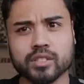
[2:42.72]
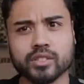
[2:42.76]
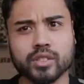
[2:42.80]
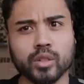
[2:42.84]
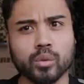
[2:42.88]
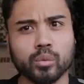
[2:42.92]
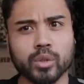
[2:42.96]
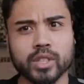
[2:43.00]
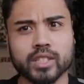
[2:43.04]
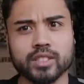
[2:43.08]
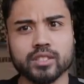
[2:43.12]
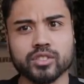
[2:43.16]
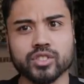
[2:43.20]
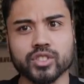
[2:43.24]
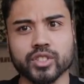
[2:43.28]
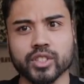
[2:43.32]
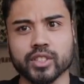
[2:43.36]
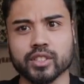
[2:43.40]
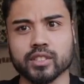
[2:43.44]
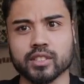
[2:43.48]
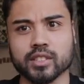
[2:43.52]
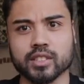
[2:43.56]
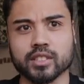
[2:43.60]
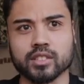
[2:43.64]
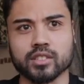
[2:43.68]
So what is
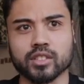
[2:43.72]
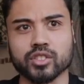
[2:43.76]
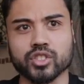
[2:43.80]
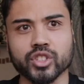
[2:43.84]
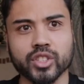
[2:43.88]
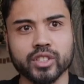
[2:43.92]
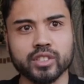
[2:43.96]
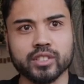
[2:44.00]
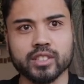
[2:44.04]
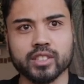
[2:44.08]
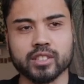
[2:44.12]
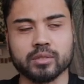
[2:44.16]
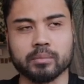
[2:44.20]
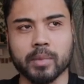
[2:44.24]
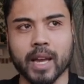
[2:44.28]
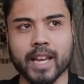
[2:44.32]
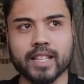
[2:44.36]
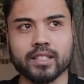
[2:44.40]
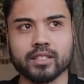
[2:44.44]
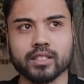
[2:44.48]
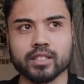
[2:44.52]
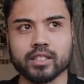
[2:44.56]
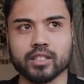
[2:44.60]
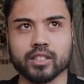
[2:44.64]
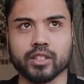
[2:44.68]
journaling? So journaling is
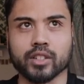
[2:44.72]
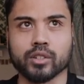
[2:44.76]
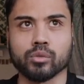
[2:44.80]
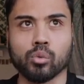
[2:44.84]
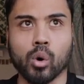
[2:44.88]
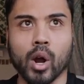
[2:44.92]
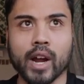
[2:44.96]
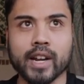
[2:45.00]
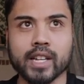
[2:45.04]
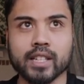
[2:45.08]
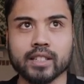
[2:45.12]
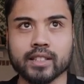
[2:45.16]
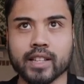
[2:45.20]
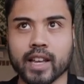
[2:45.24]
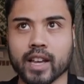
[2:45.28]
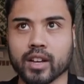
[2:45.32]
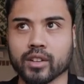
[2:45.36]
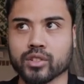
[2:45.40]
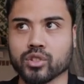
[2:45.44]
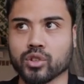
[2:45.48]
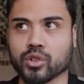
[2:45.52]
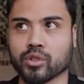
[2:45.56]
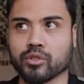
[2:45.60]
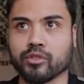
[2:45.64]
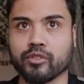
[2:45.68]
basically, writing
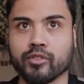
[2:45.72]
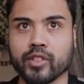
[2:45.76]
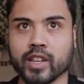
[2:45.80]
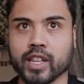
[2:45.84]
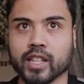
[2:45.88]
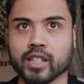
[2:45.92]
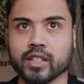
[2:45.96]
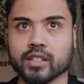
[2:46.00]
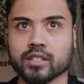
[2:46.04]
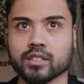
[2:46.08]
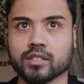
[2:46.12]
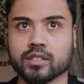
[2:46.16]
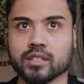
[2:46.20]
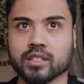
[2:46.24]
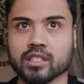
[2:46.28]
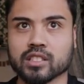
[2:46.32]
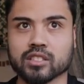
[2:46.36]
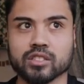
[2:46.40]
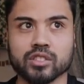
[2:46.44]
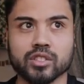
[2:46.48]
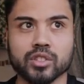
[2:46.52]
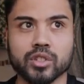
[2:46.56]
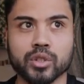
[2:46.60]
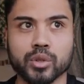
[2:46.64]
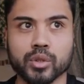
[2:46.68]
down your fears,
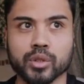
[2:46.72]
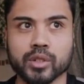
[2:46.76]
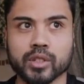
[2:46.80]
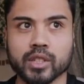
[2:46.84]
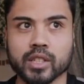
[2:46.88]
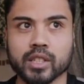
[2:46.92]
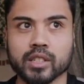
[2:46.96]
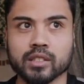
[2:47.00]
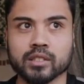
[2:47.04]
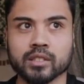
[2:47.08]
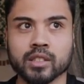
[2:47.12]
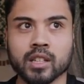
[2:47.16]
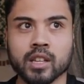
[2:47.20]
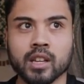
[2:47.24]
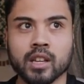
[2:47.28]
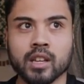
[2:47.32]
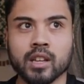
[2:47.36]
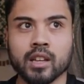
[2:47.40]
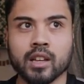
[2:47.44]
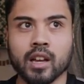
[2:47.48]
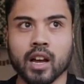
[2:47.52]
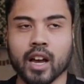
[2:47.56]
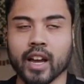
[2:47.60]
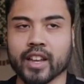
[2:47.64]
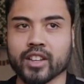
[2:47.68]
insecurities,
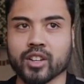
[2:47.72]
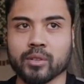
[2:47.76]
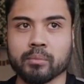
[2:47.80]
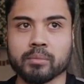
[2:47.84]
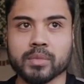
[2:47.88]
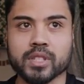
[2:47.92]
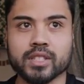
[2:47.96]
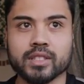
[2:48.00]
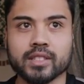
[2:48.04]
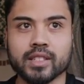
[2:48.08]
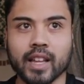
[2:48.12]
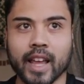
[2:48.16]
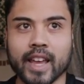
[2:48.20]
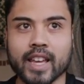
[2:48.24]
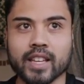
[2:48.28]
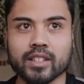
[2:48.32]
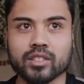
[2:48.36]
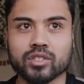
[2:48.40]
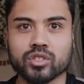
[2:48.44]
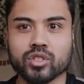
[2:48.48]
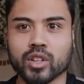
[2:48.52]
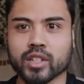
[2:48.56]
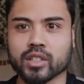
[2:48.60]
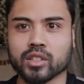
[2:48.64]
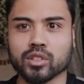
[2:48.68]
your mistakes,
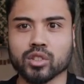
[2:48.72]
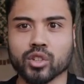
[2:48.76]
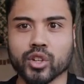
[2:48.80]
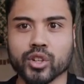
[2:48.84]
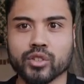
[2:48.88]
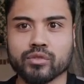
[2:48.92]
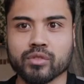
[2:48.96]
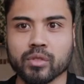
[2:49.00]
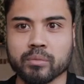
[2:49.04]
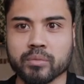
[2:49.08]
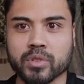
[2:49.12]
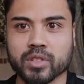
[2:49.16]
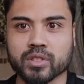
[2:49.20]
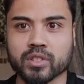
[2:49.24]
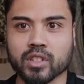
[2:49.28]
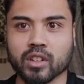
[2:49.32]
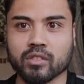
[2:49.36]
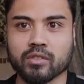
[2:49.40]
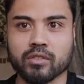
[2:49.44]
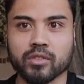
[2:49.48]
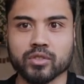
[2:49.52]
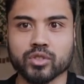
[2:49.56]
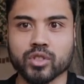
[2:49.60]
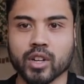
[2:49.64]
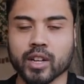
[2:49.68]
trying to learn from
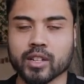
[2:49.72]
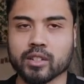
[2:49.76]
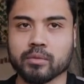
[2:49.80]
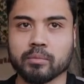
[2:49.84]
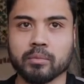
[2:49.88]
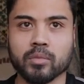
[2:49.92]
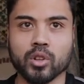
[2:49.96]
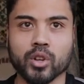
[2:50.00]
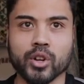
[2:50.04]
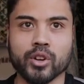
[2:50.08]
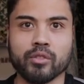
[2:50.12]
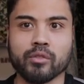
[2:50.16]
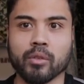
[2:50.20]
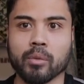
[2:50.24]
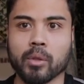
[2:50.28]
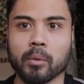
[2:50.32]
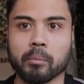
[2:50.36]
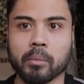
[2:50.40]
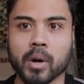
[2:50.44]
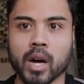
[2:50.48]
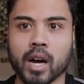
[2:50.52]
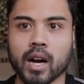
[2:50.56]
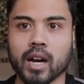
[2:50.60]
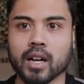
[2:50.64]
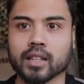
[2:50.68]
yourself, trying to learn from the
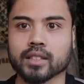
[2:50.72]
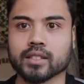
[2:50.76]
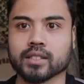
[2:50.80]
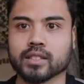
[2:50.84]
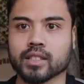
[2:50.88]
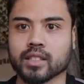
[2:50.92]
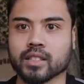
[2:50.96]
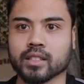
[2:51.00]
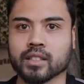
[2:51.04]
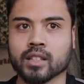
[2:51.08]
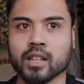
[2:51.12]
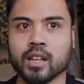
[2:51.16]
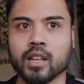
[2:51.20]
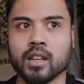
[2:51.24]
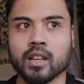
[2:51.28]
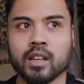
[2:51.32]
past, and